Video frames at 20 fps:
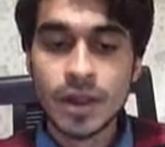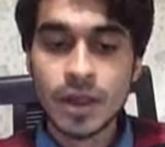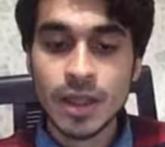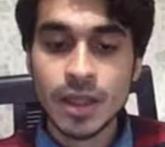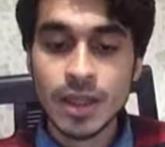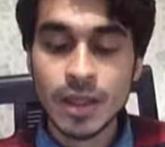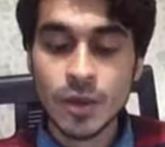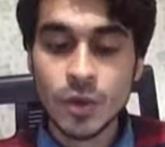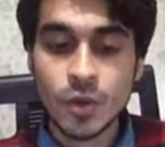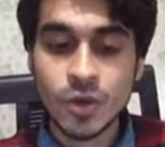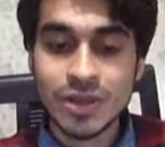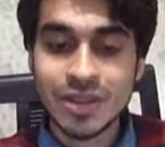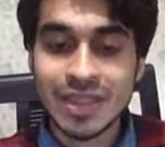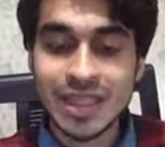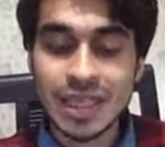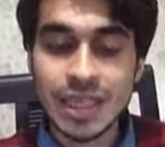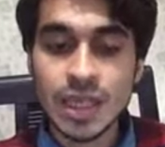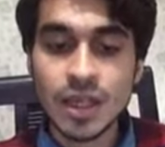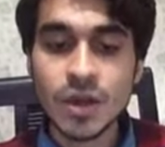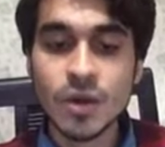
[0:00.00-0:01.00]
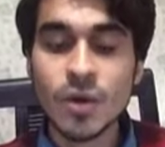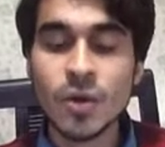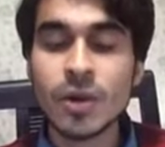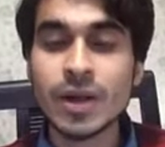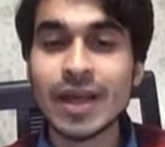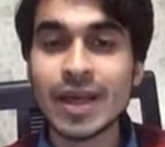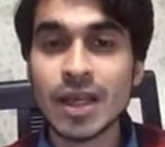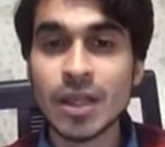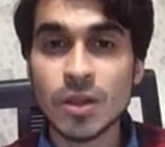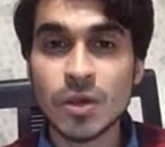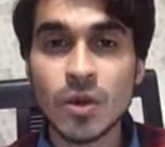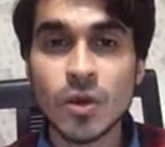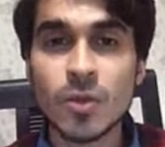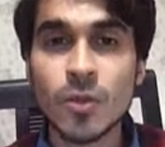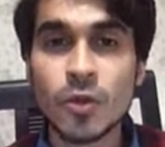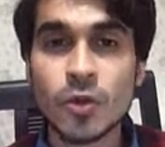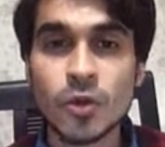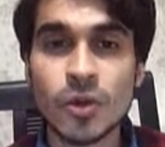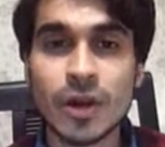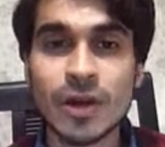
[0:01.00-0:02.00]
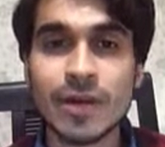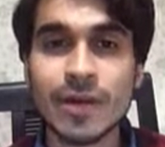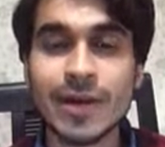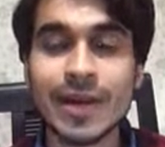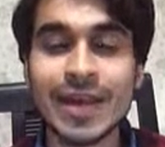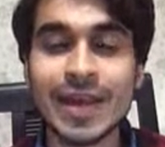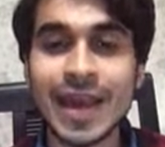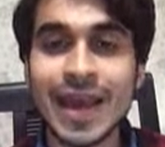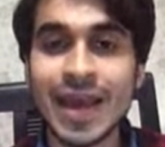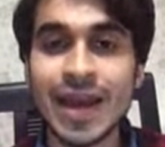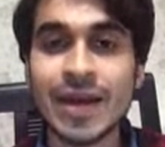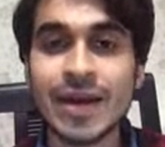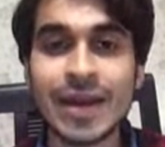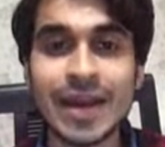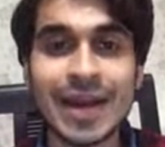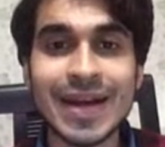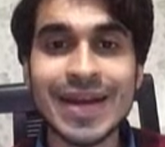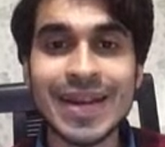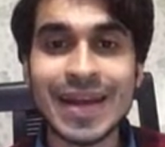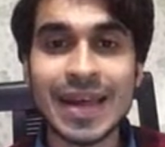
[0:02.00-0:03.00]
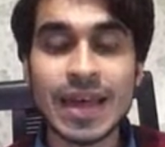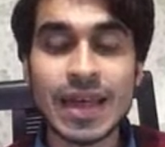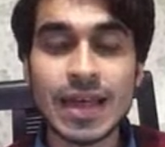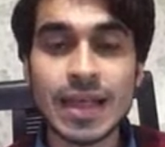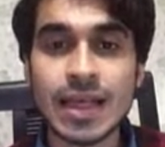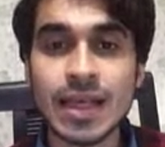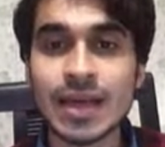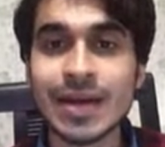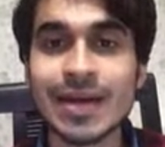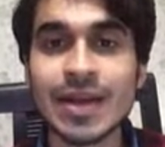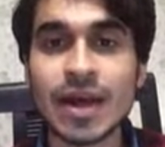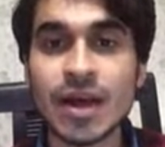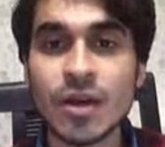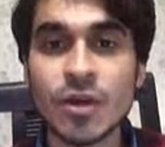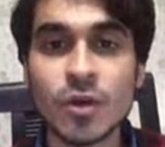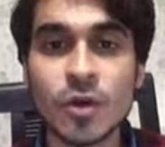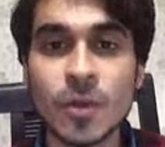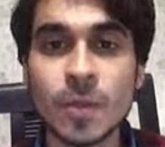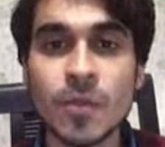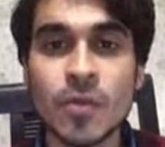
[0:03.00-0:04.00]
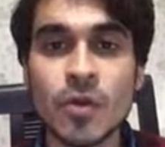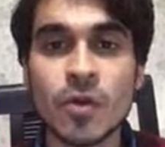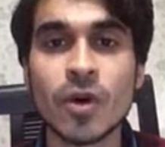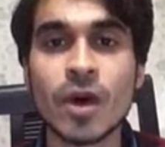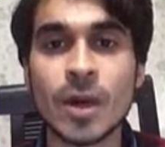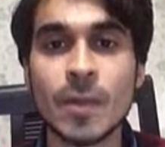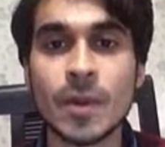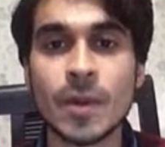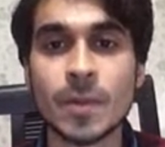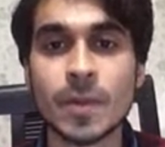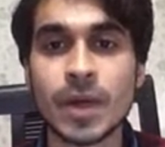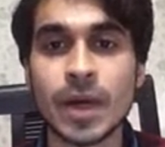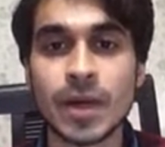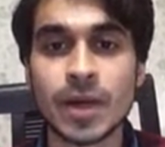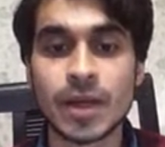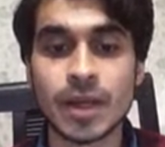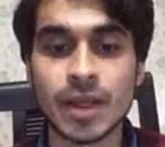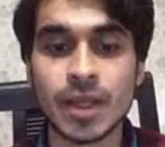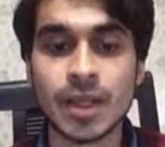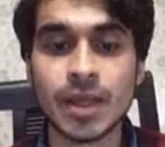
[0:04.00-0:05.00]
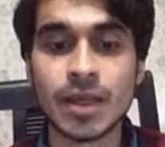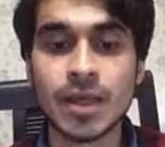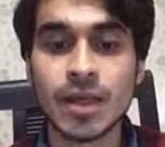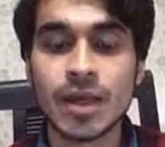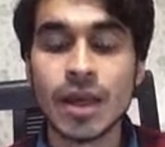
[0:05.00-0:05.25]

So this code has low modularity and it isn't a good programming practice.